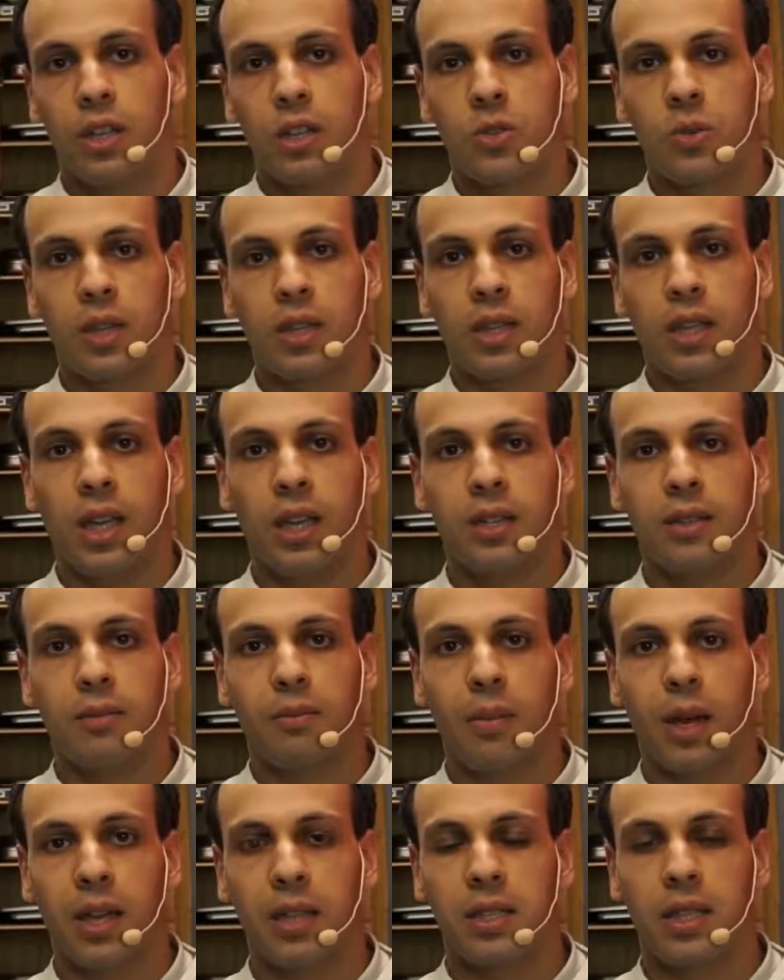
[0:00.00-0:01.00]
So at the end
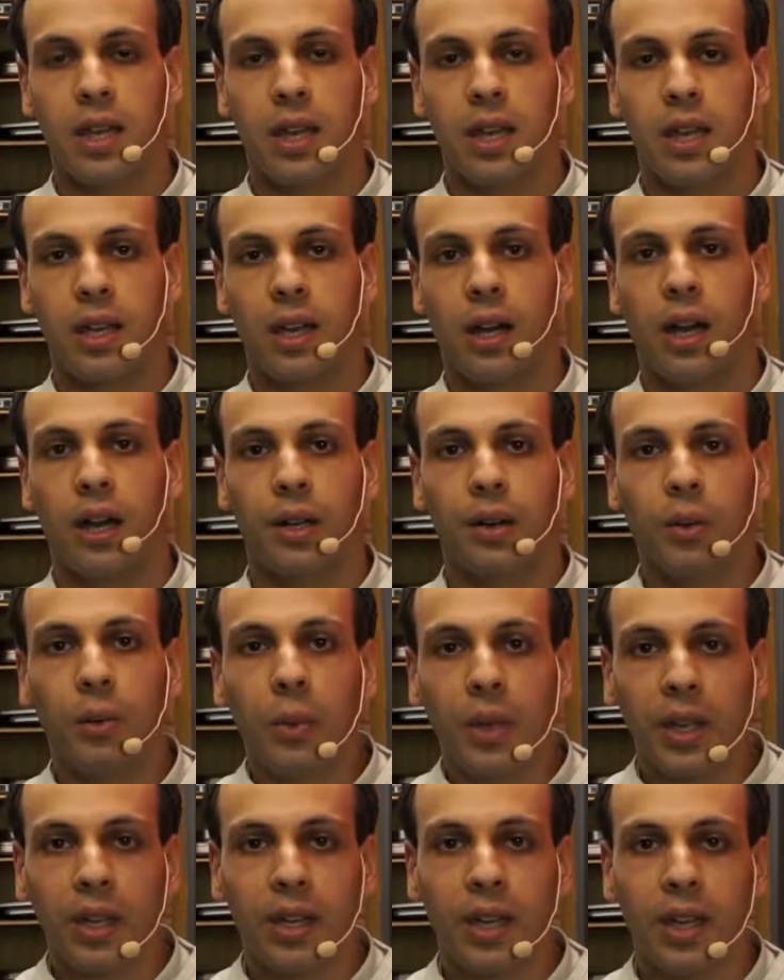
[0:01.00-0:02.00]
of my day, on a
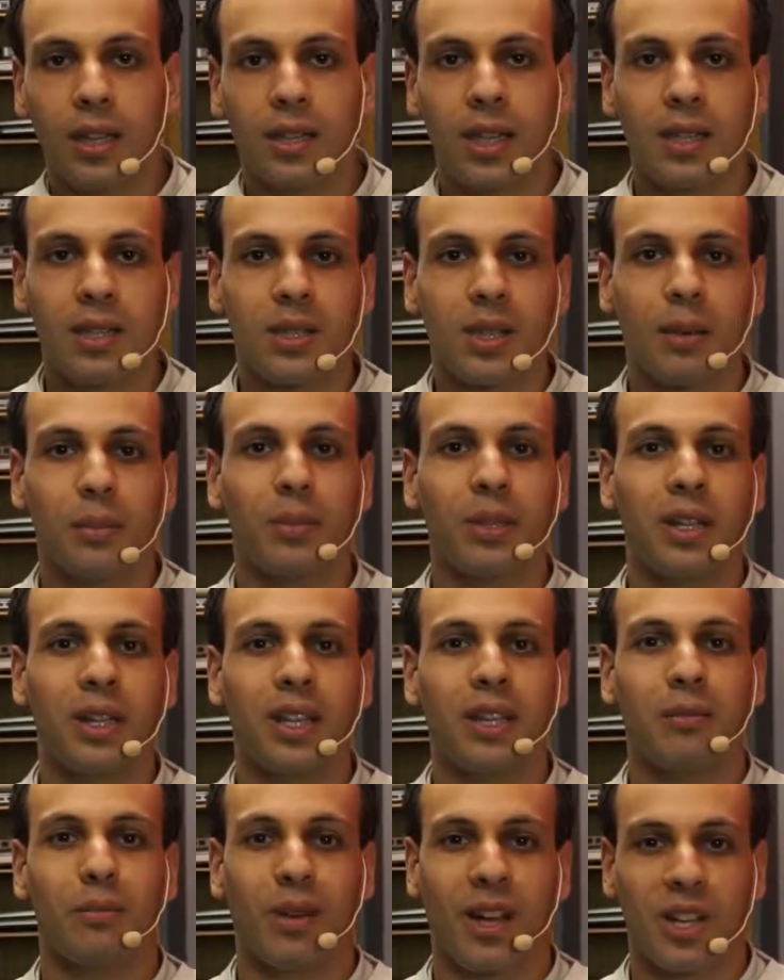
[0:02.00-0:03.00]
weekend, as
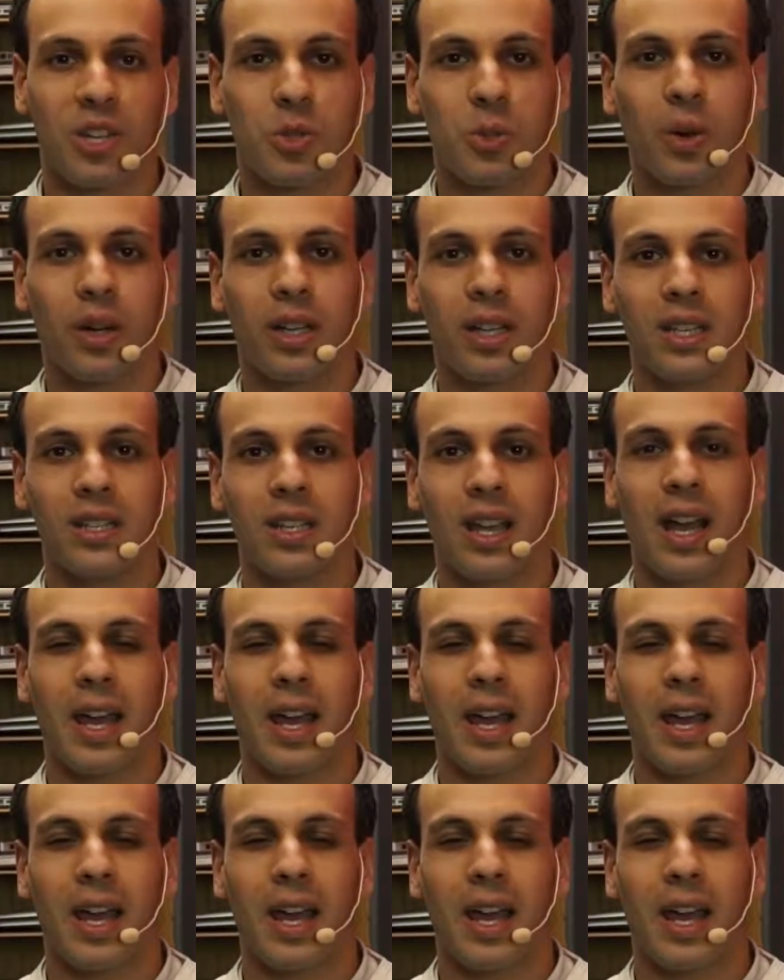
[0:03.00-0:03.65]
somebody in my 20s,